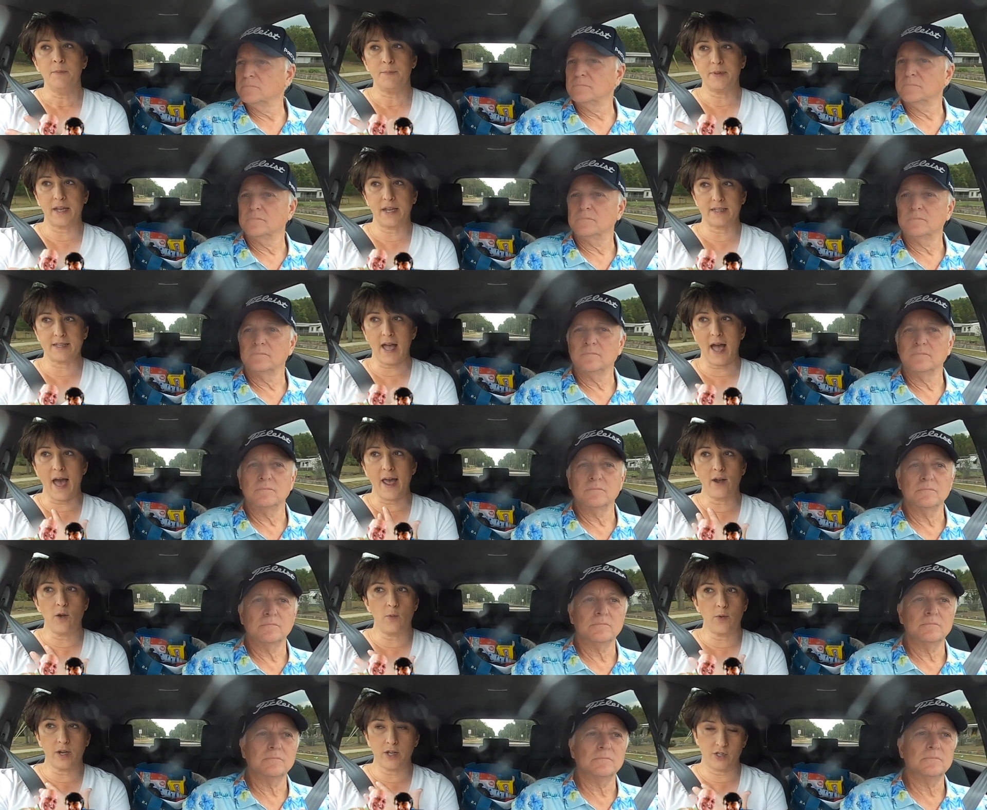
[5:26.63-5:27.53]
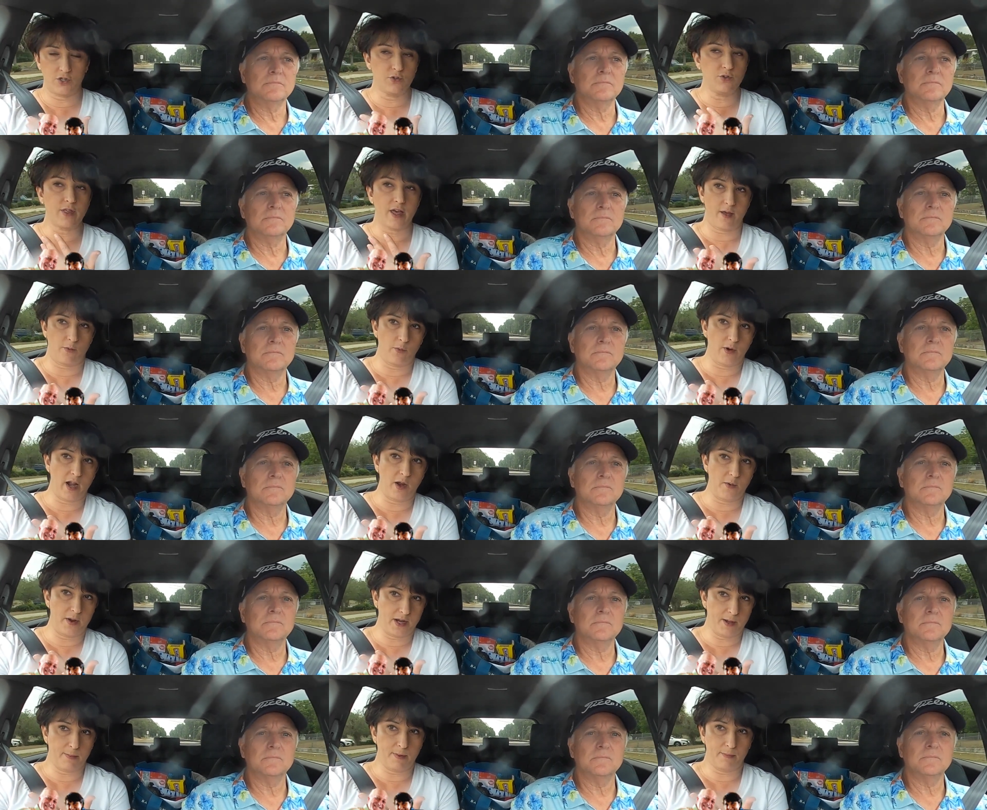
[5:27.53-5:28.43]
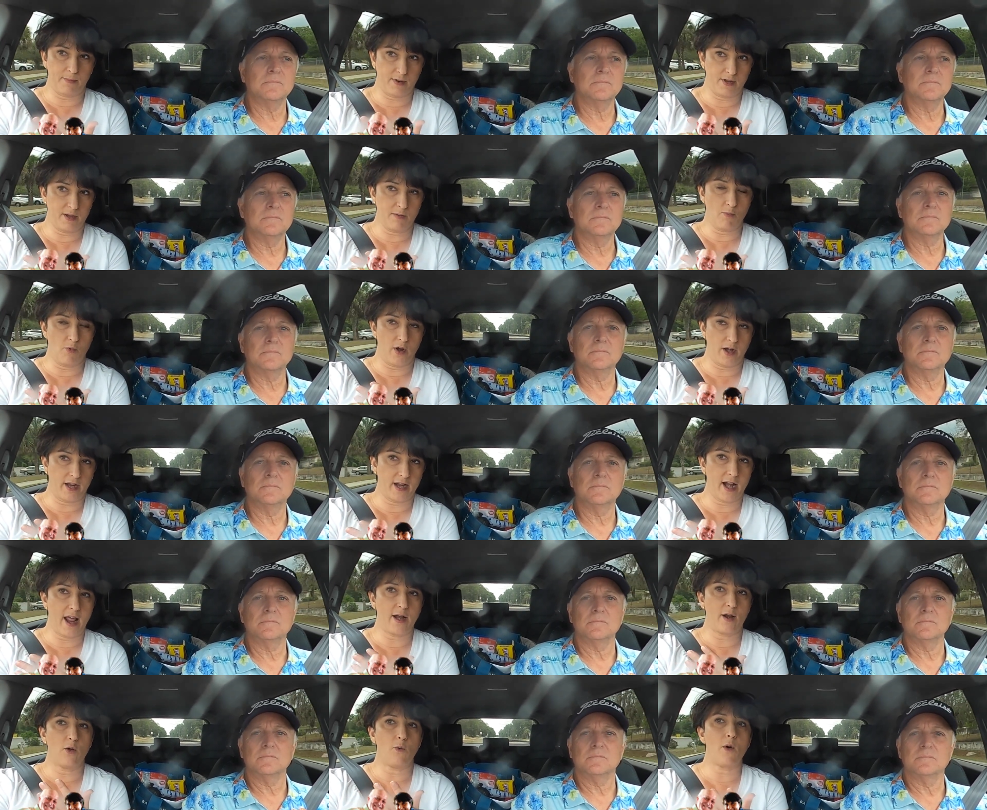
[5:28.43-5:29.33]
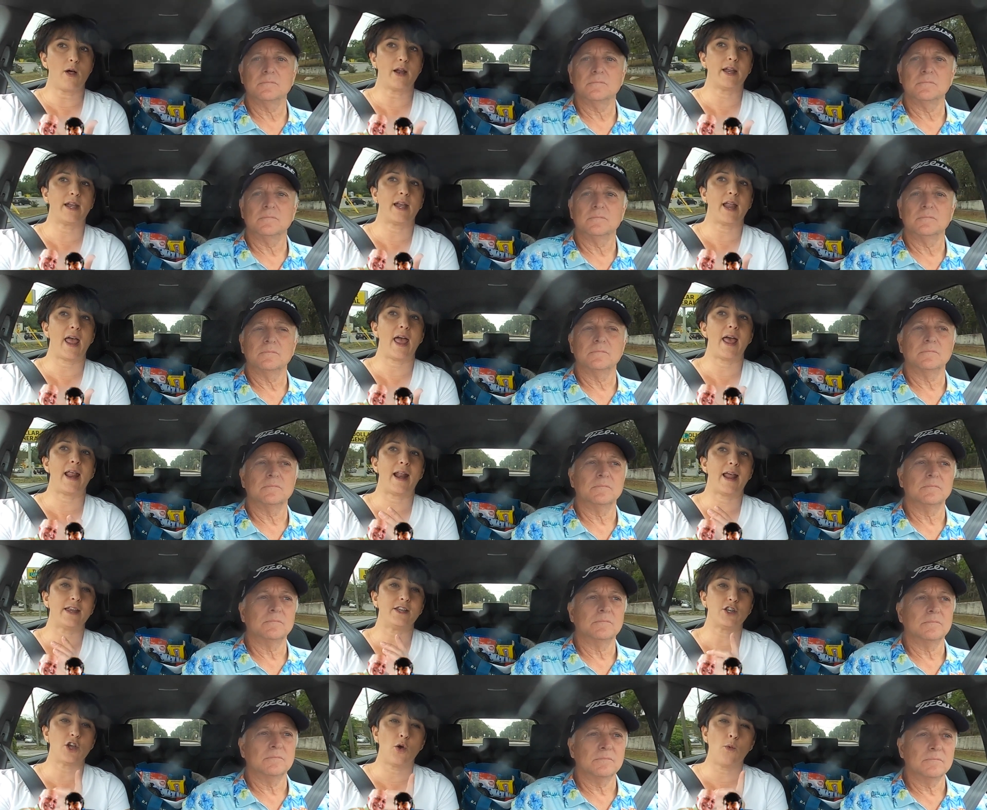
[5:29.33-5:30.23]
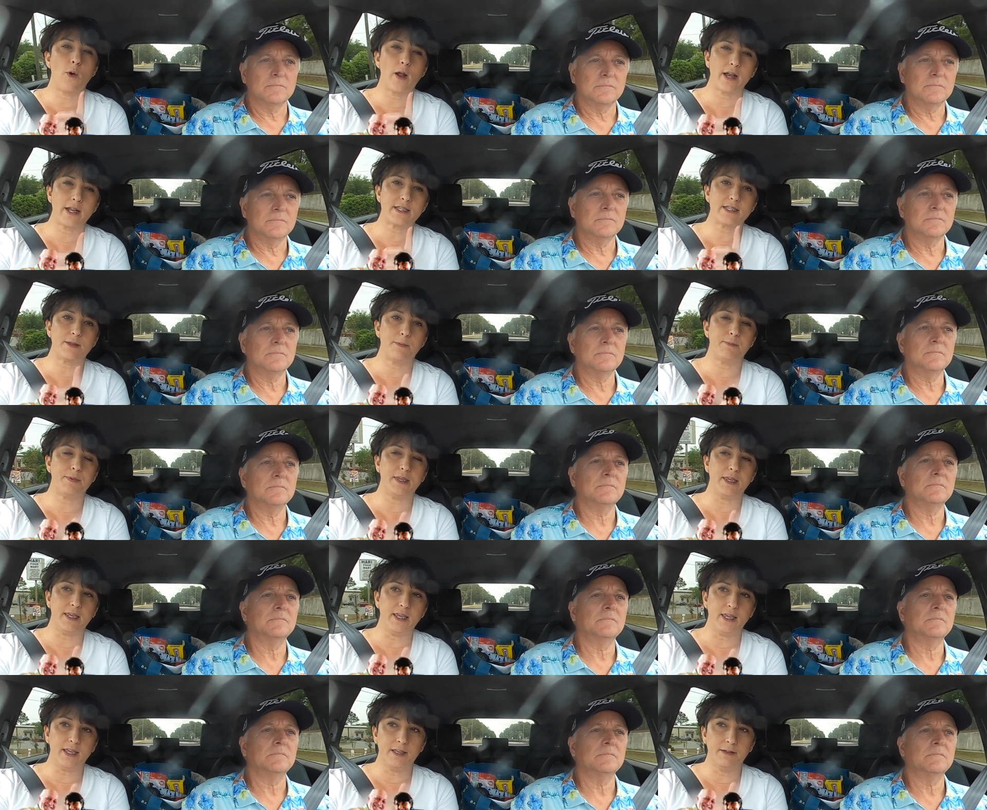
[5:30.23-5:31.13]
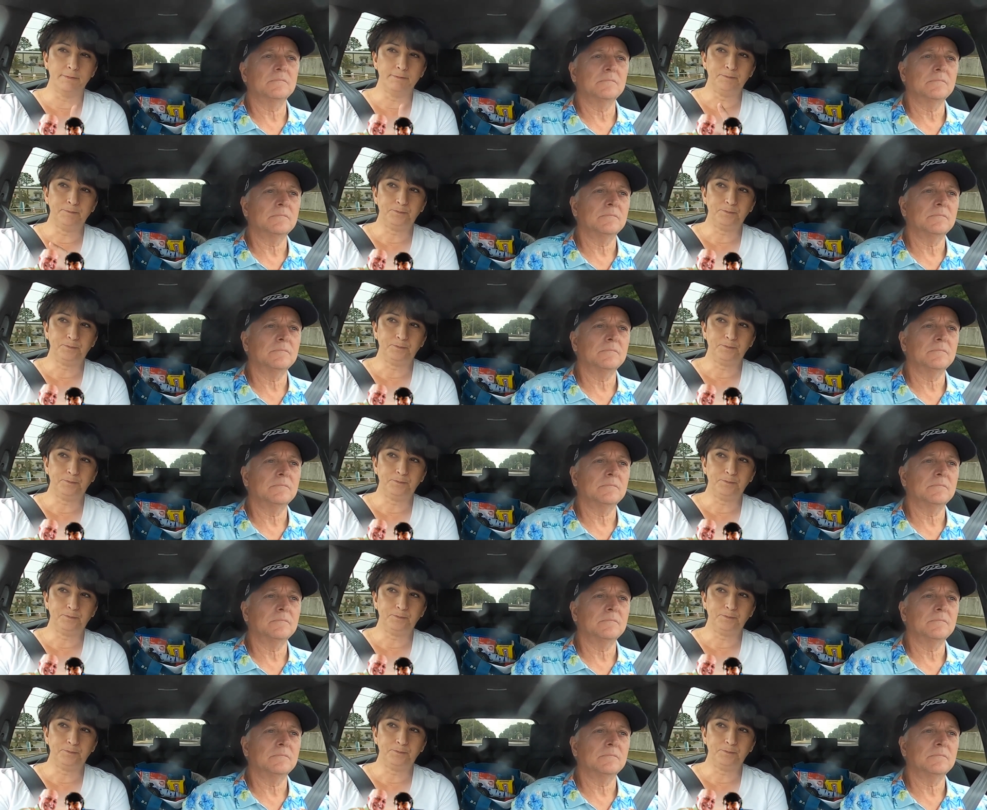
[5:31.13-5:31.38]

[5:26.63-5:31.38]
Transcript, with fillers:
Speaker 1: because I don't want to do that when I wake up on Monday morning, and I don't want it, and I don't want it to be